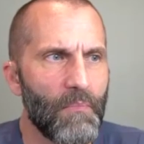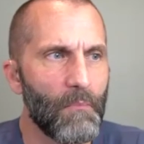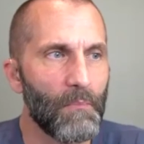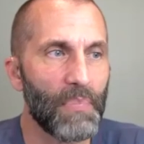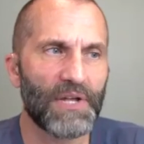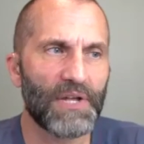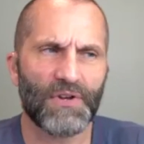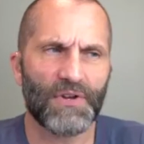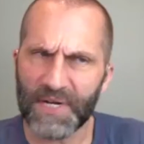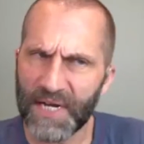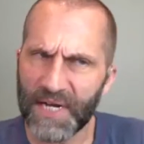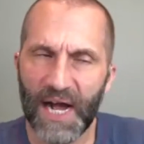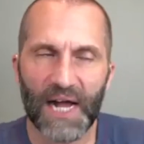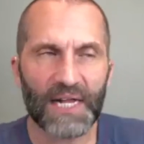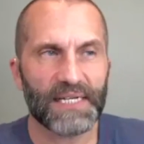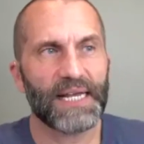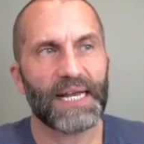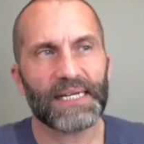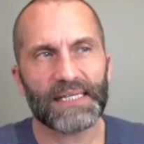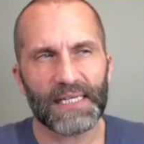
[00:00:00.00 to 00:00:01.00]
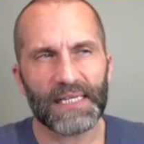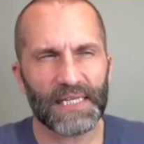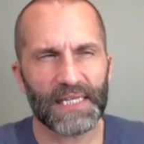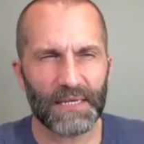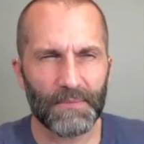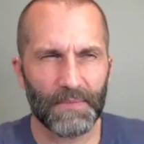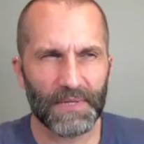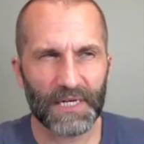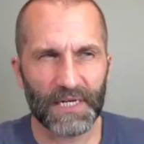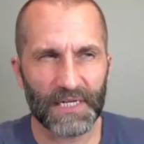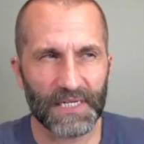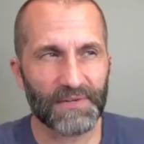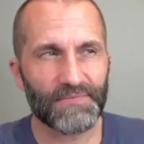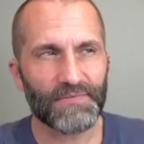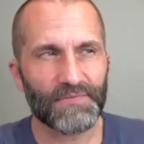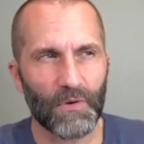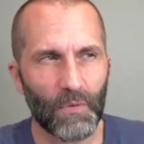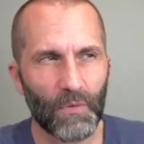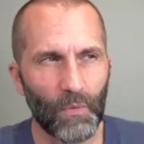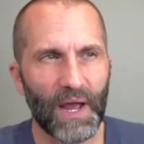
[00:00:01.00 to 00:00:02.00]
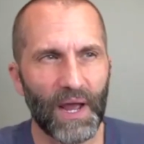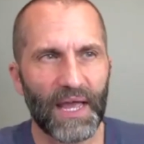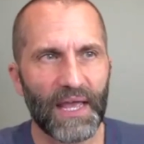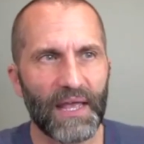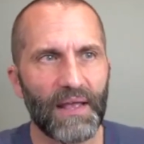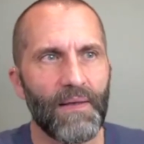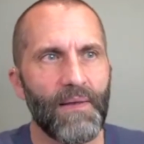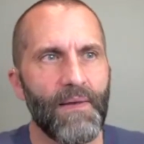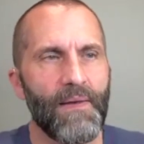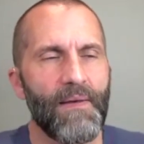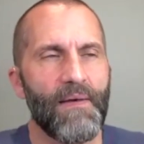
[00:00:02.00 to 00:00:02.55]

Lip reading: you're contacting them in a different way.